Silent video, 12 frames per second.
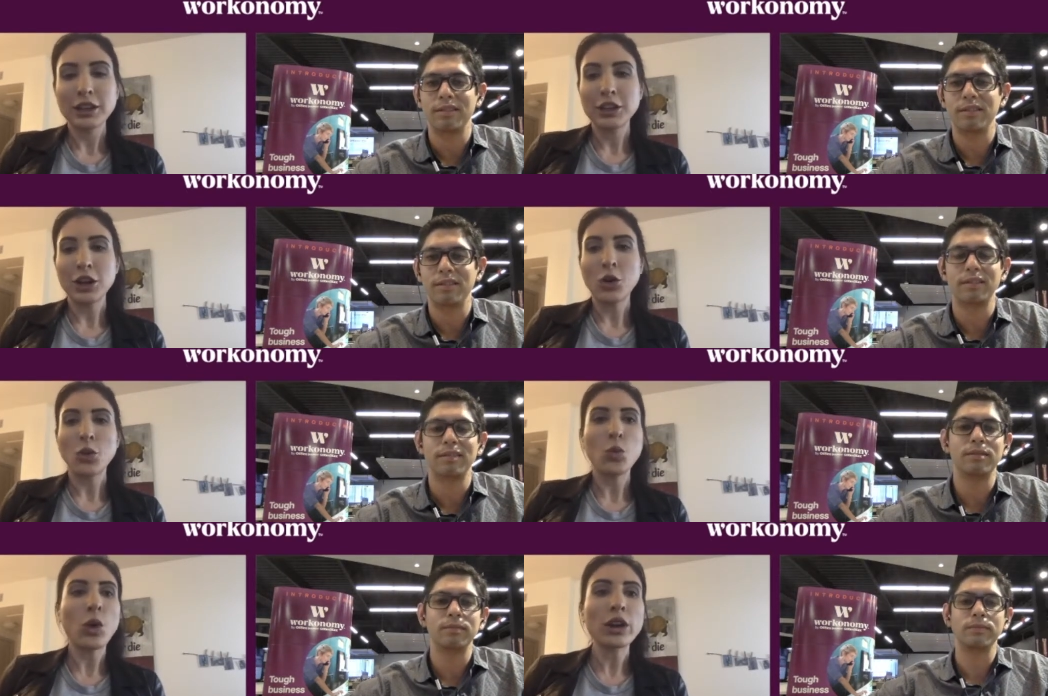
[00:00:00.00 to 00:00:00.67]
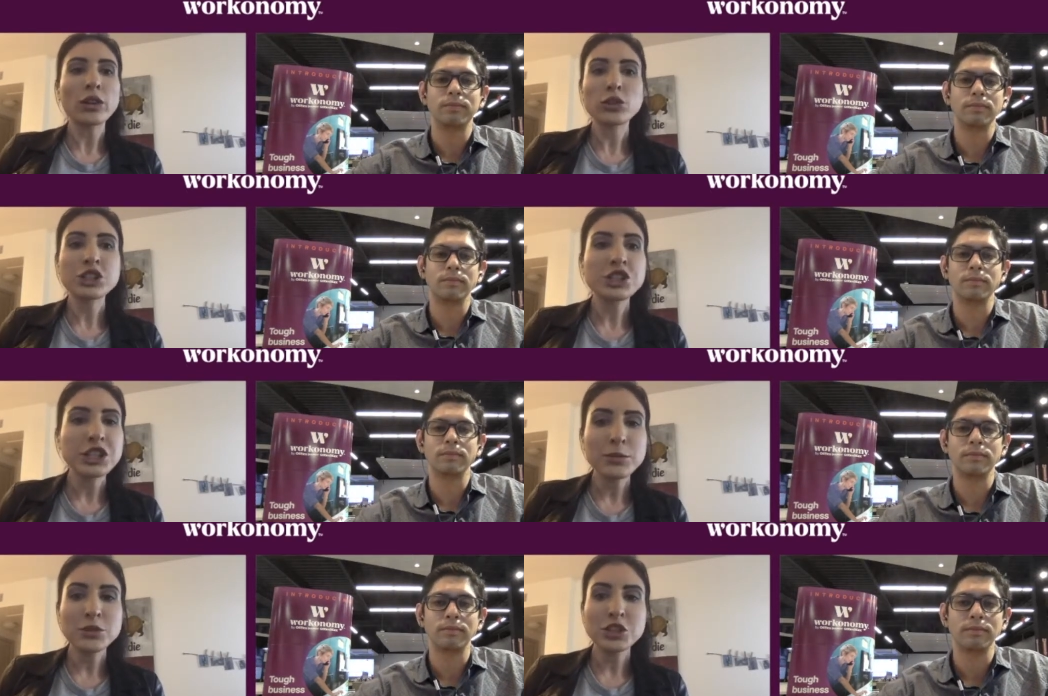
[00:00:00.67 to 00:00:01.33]
Speaker 1: one regime
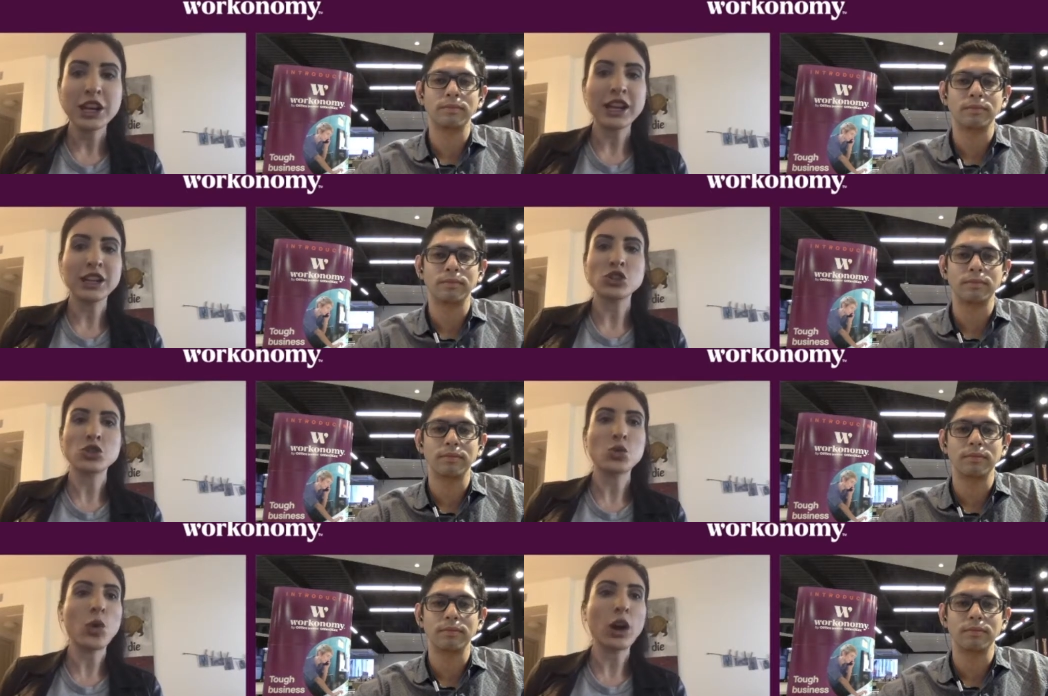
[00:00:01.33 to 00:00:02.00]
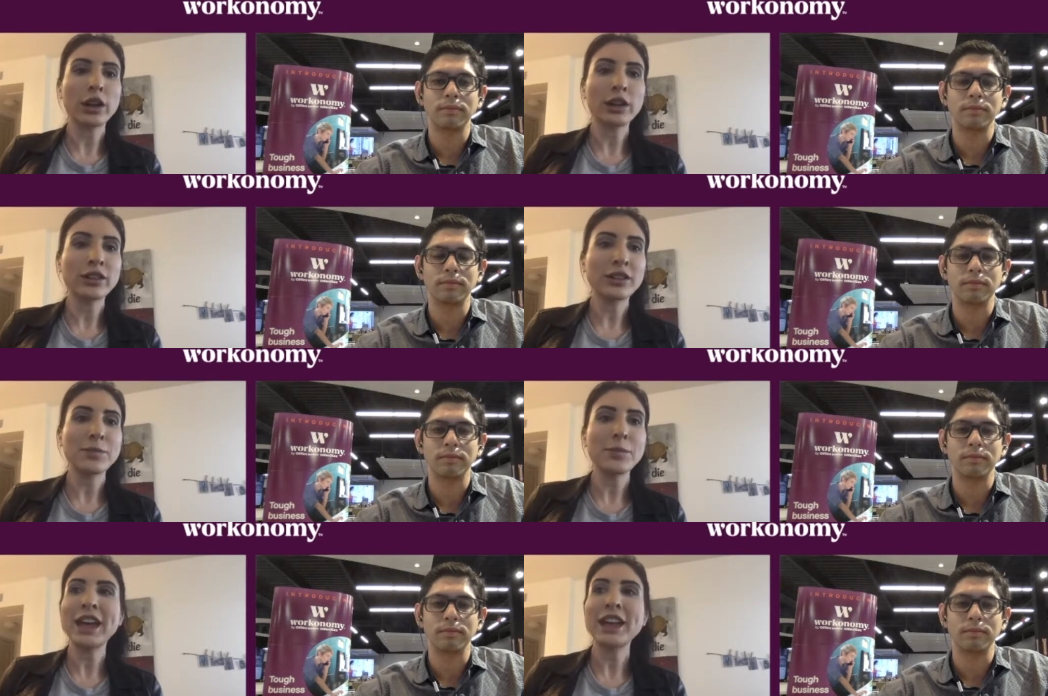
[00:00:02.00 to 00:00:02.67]
change, one
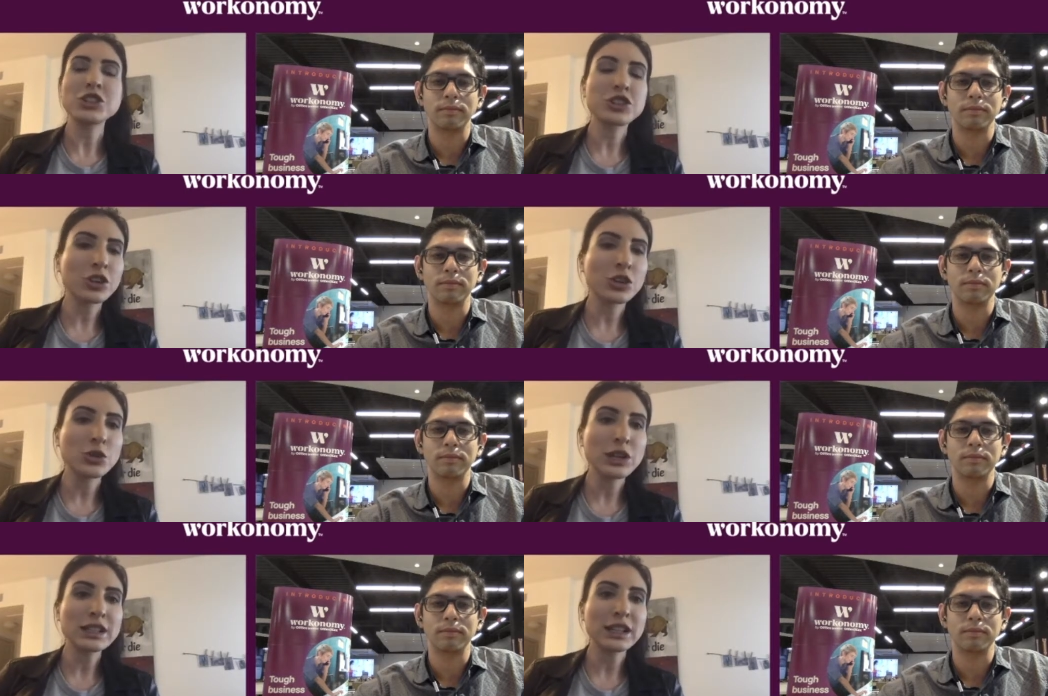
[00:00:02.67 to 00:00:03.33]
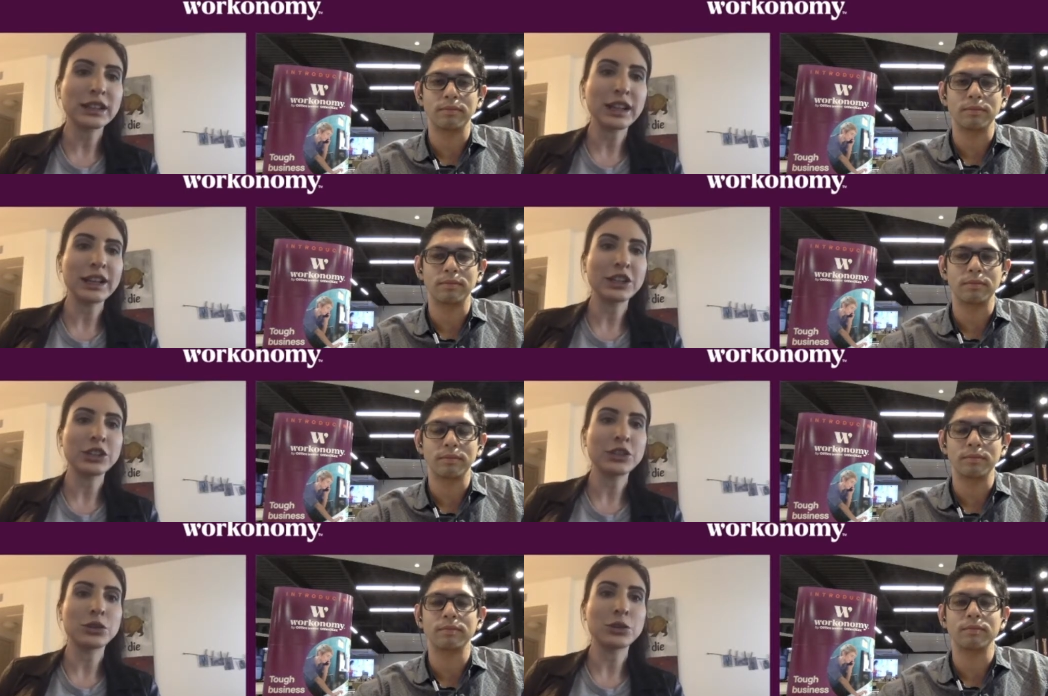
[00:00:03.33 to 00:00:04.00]
manager who doesn't like you.
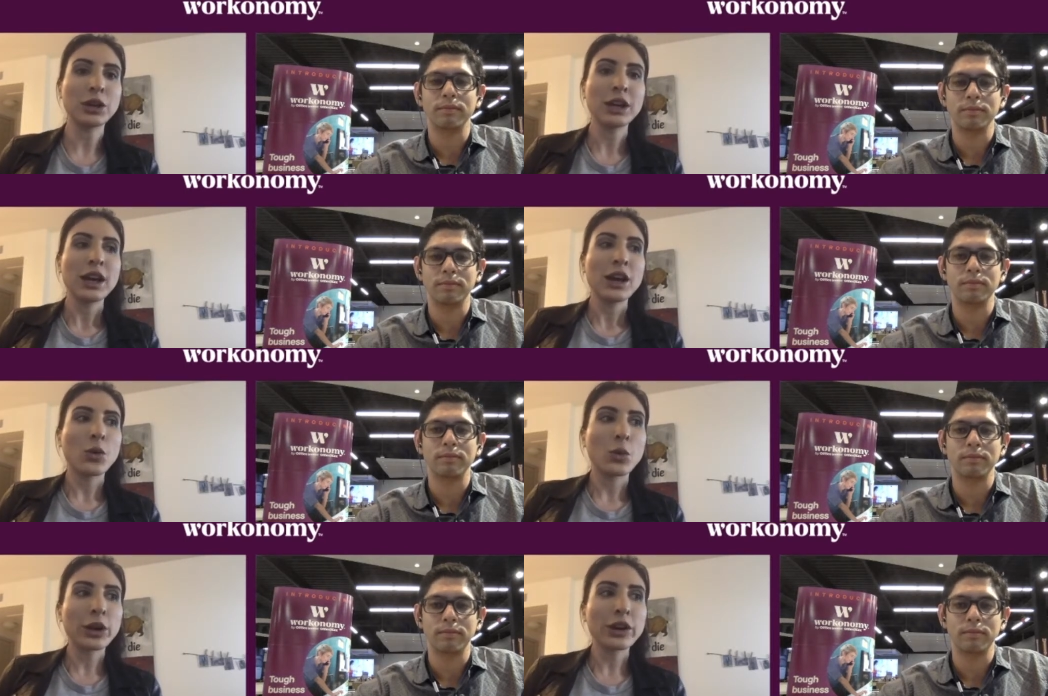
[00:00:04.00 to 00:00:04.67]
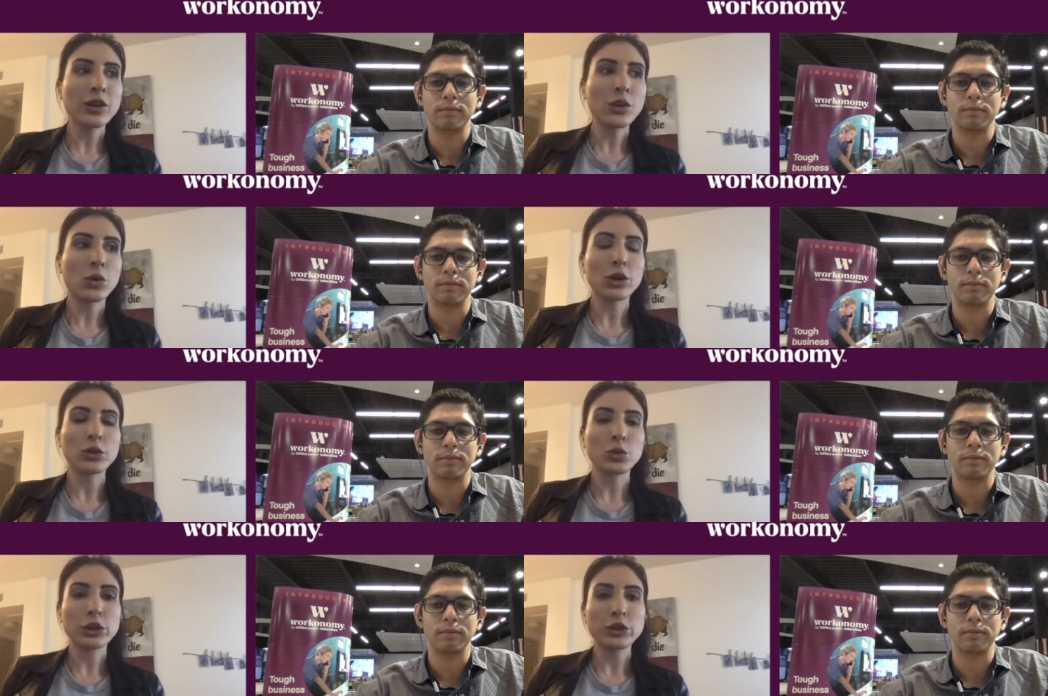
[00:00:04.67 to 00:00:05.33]
We're in a world where you
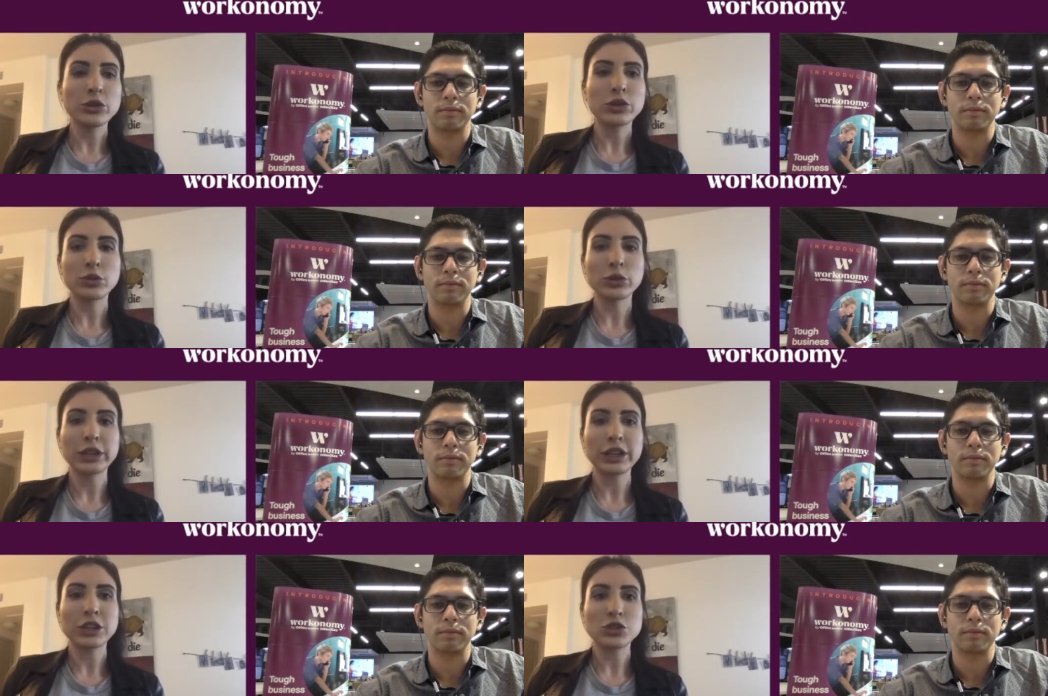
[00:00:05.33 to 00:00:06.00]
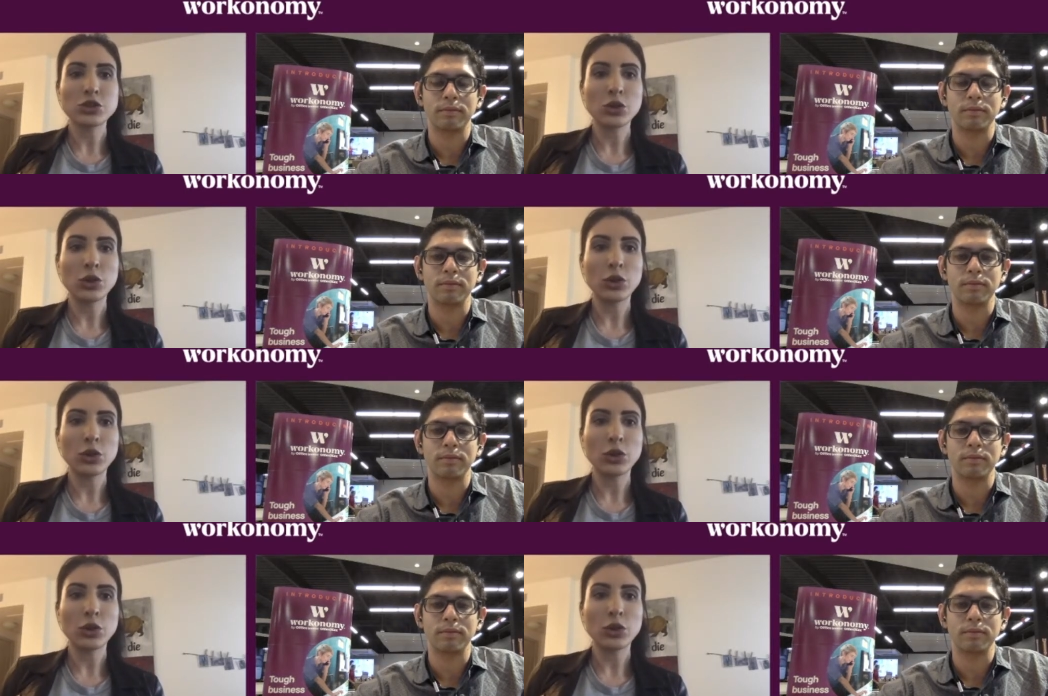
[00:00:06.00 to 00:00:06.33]
can really control